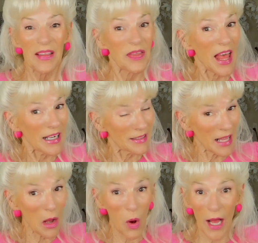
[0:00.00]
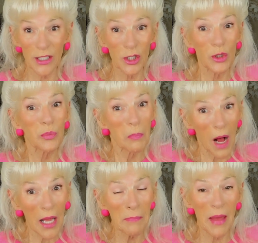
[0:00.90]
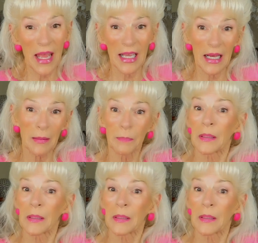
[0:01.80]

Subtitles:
That's how I do my makeup